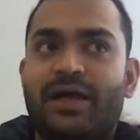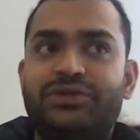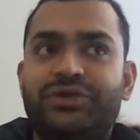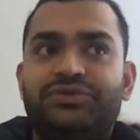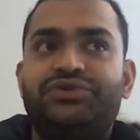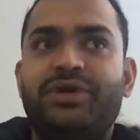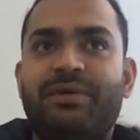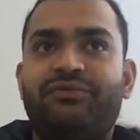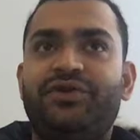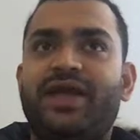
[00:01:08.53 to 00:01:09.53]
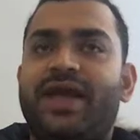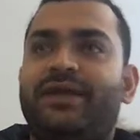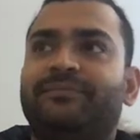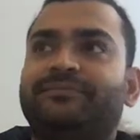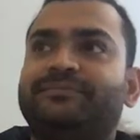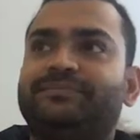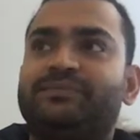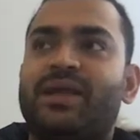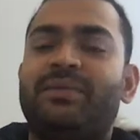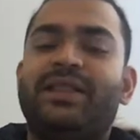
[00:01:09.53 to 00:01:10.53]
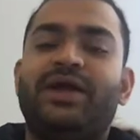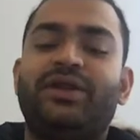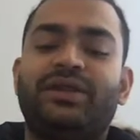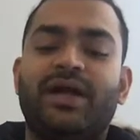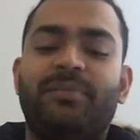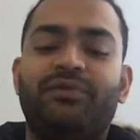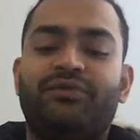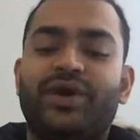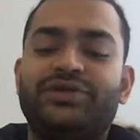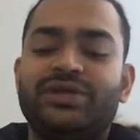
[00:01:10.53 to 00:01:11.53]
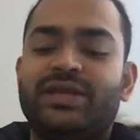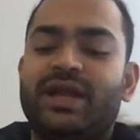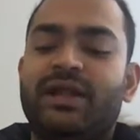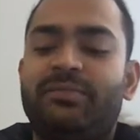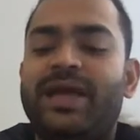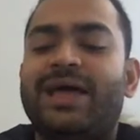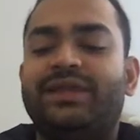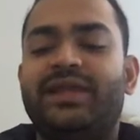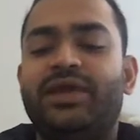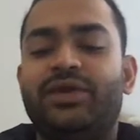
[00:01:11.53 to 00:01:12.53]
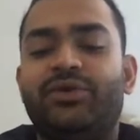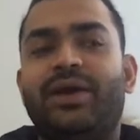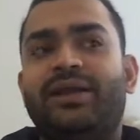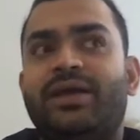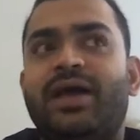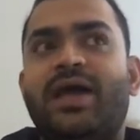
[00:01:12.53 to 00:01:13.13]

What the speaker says: Do you dream every day? I mean, there's a couple of questions that I'll be asking you, and